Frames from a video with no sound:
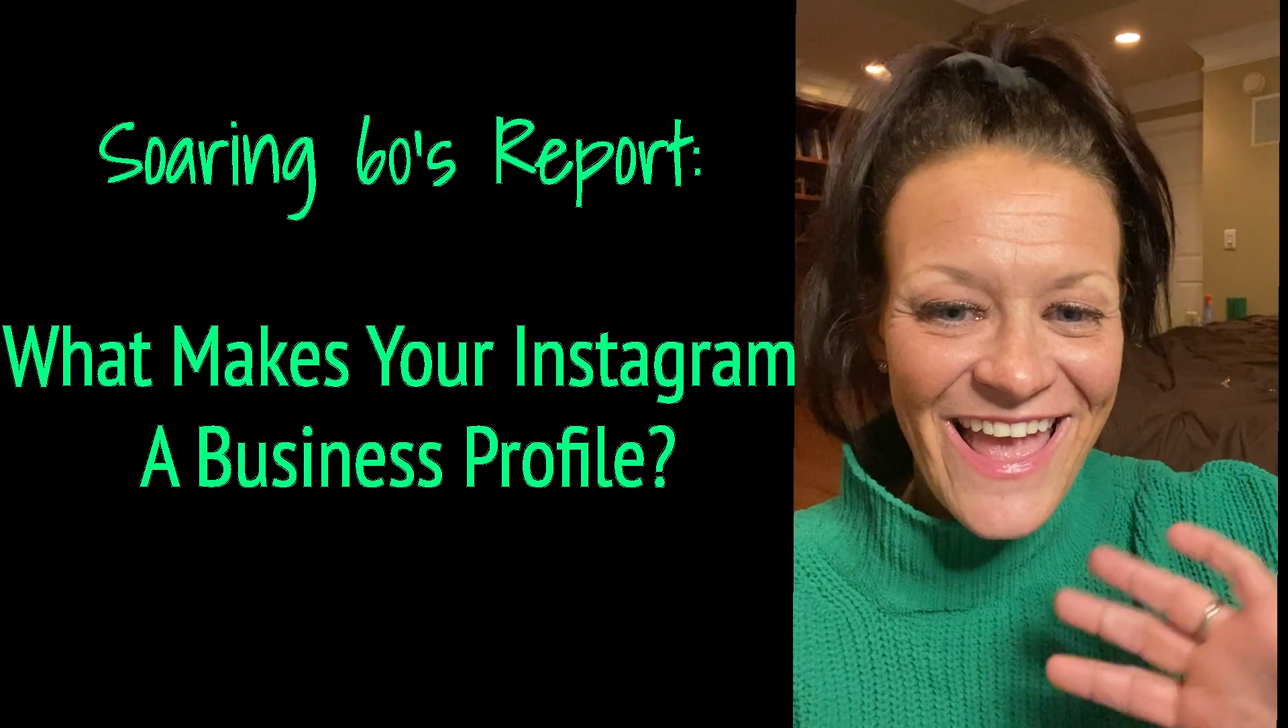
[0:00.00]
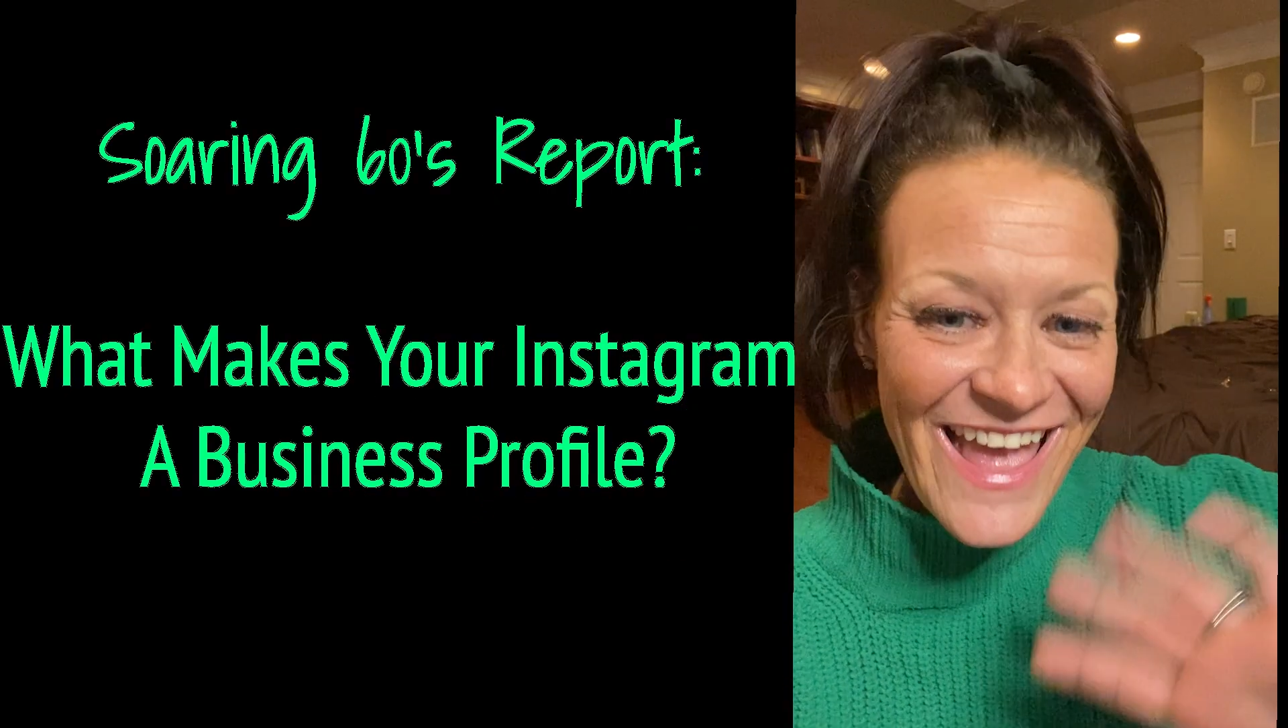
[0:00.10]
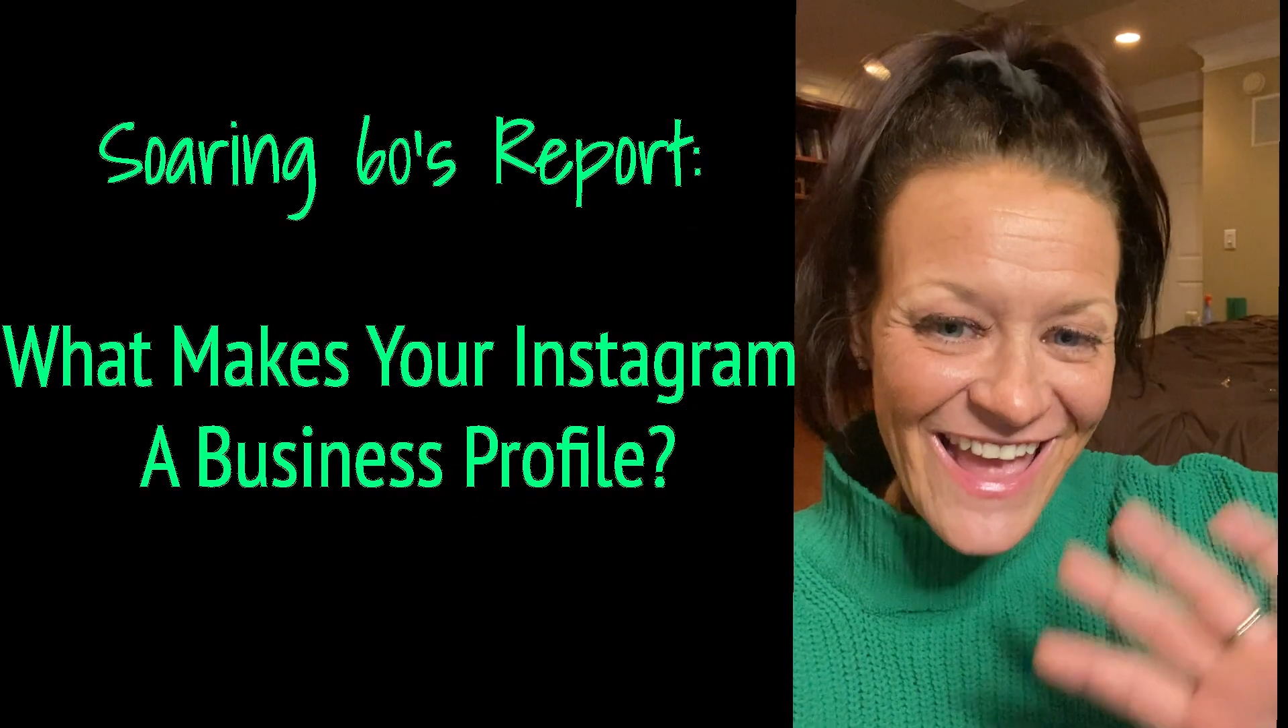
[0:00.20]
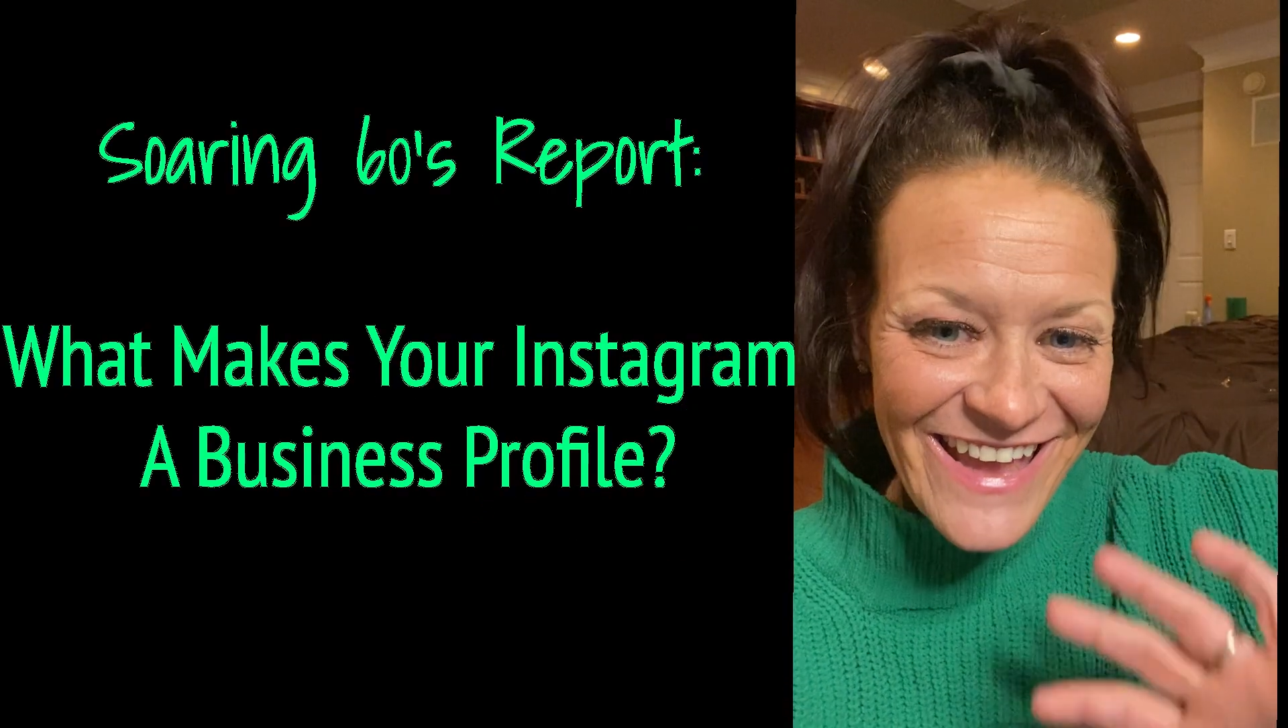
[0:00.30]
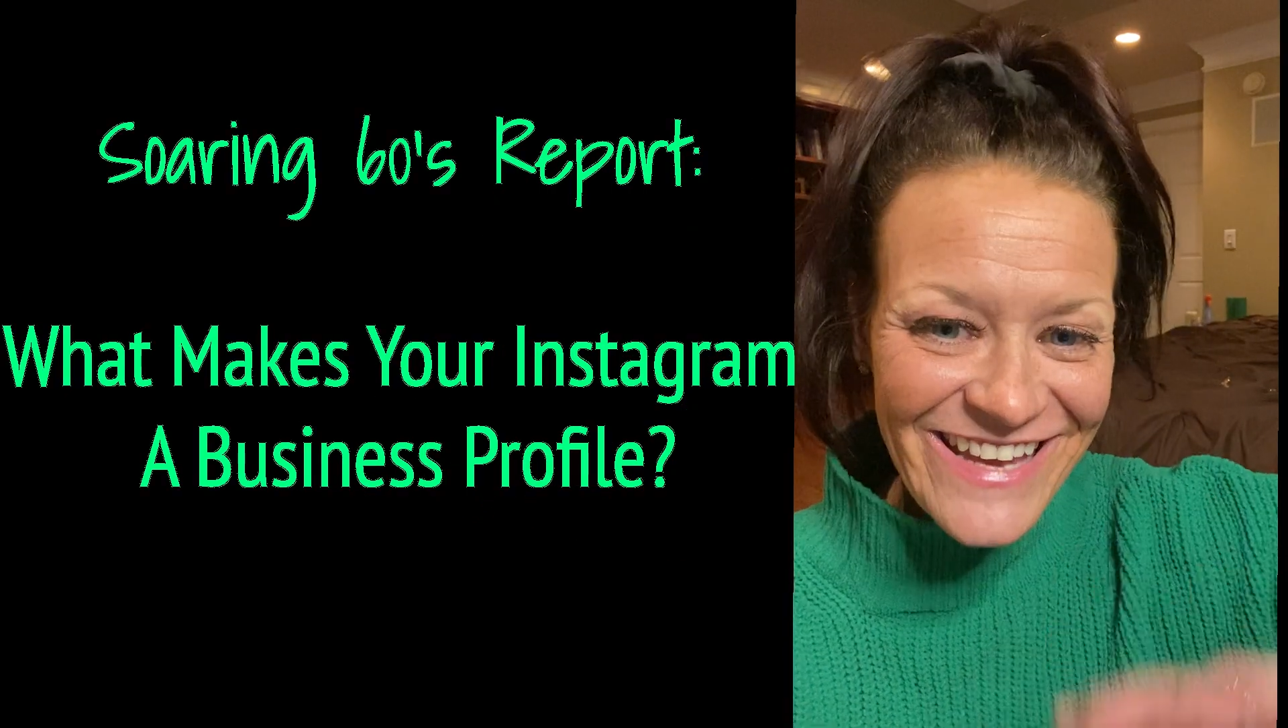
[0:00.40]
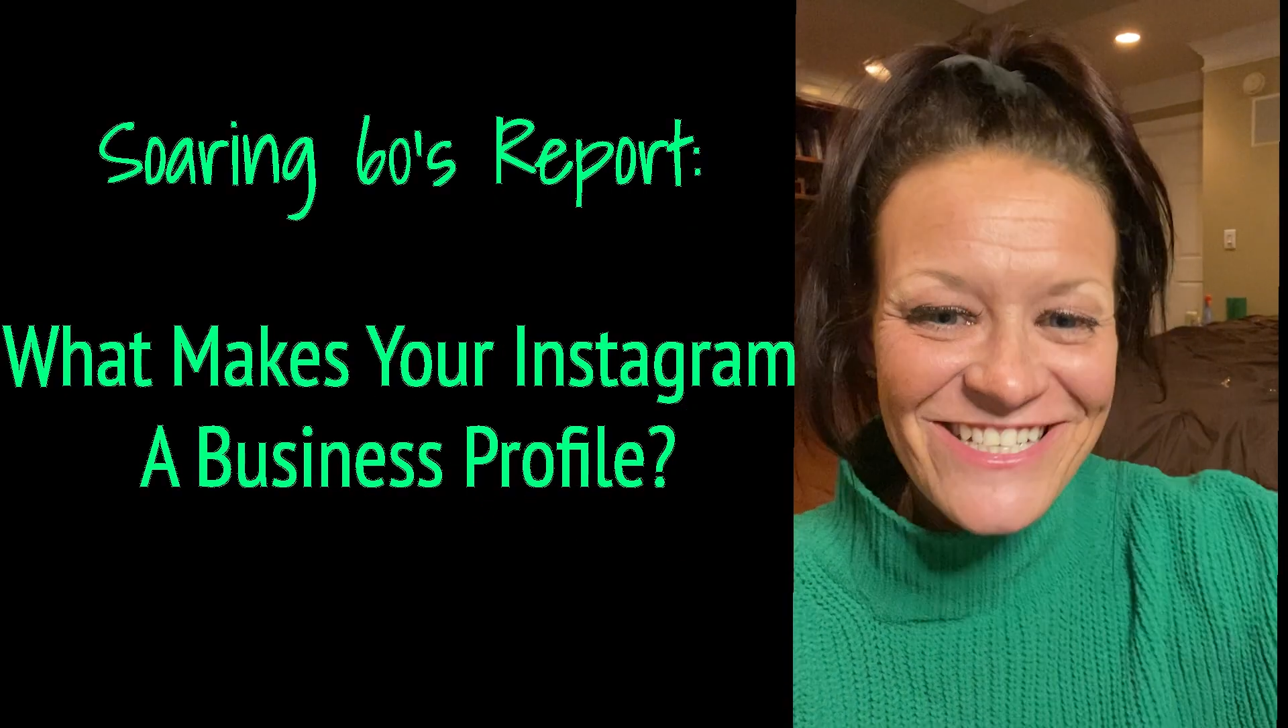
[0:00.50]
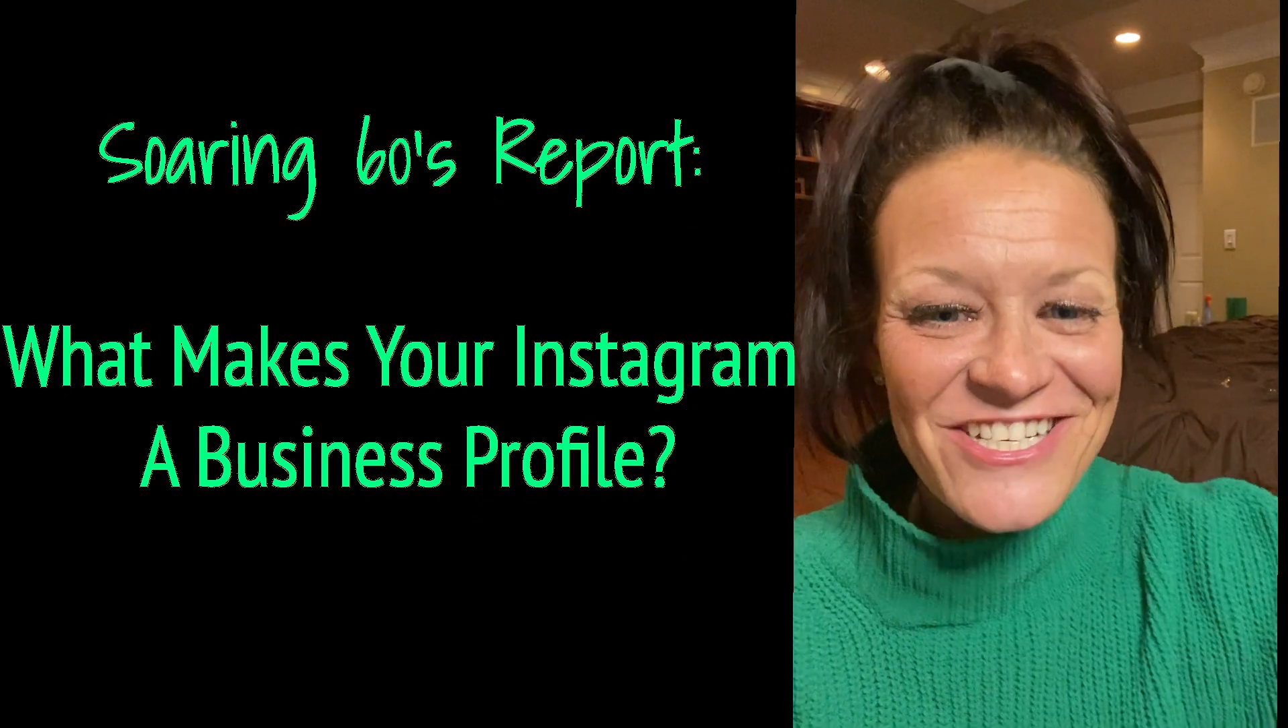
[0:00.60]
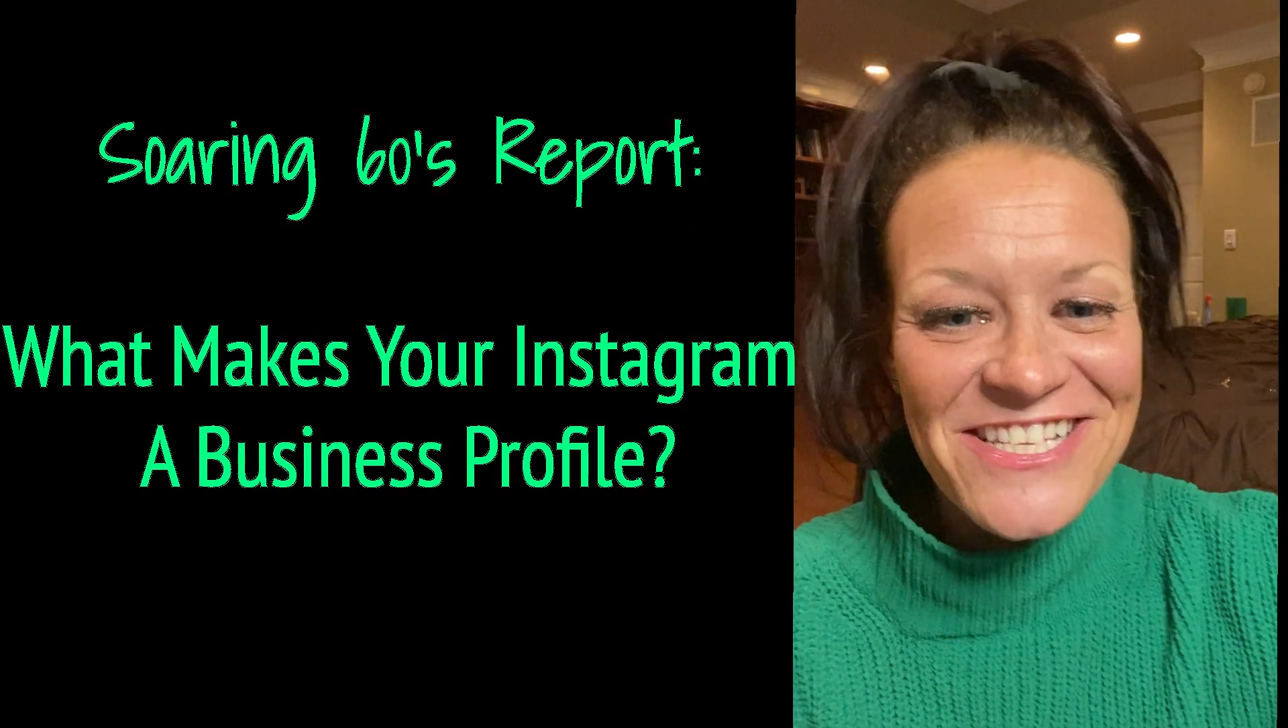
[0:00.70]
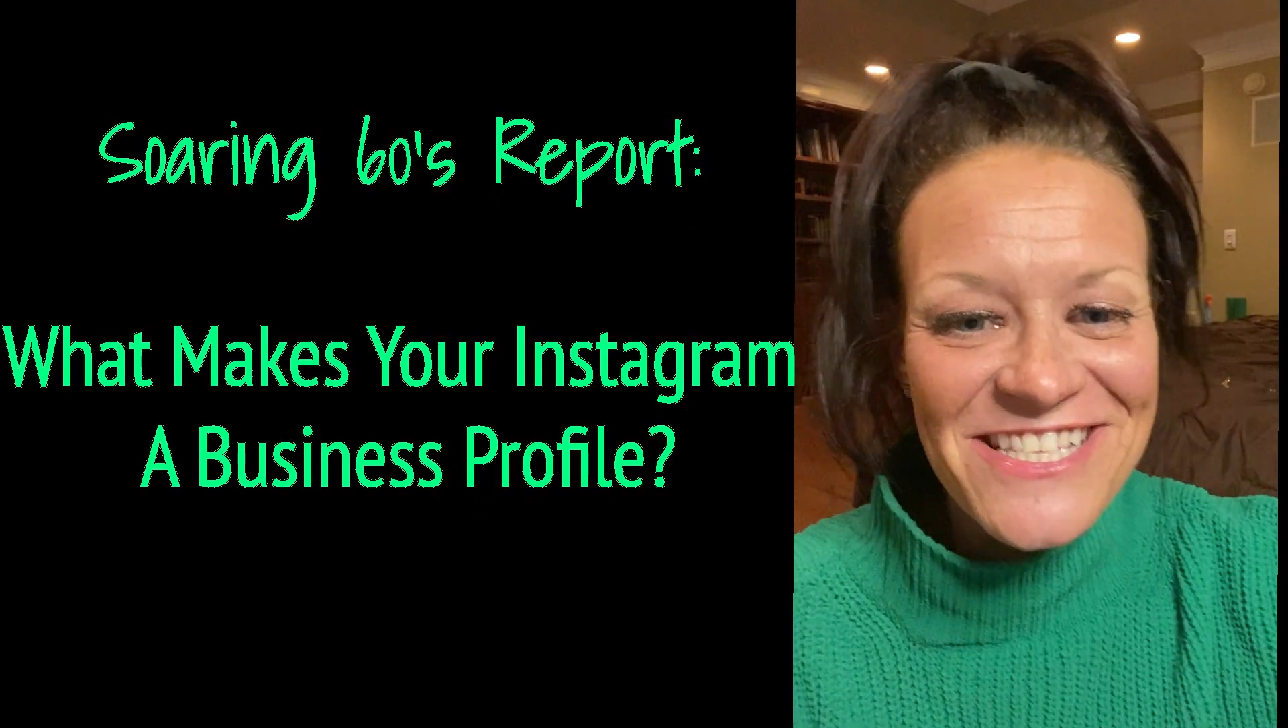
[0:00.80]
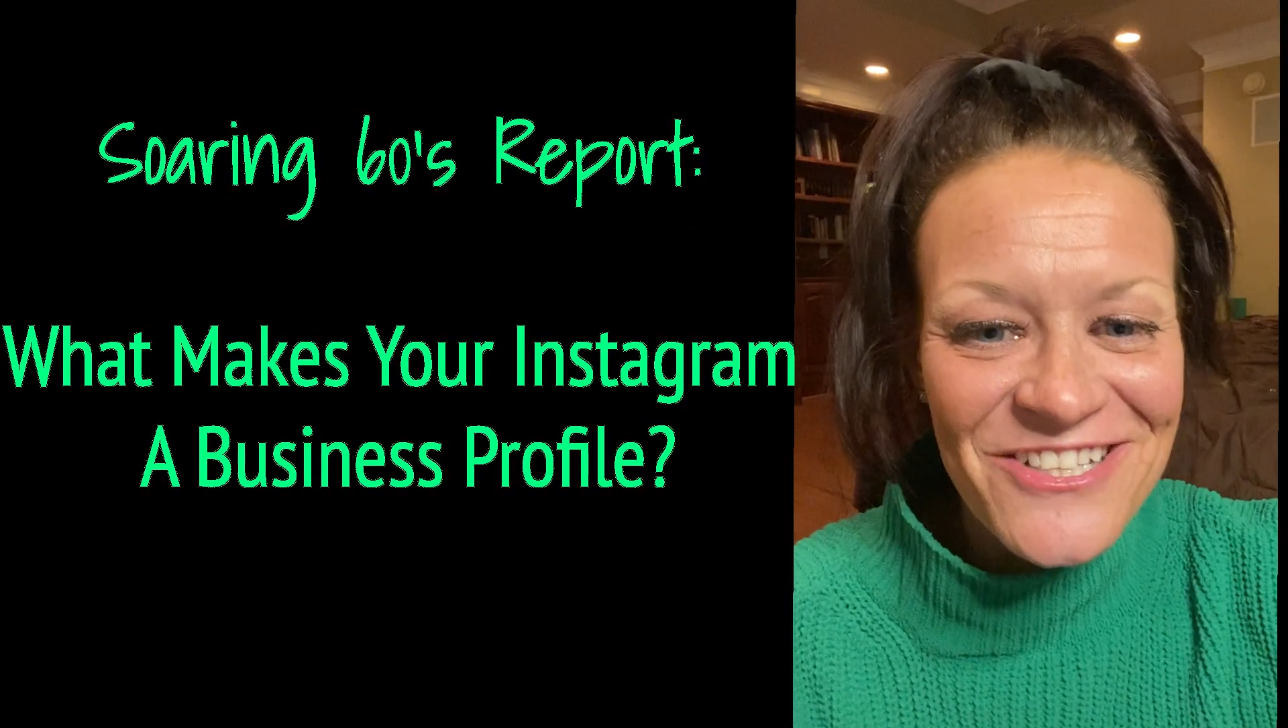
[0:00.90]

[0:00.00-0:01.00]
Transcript: Hey, Jessica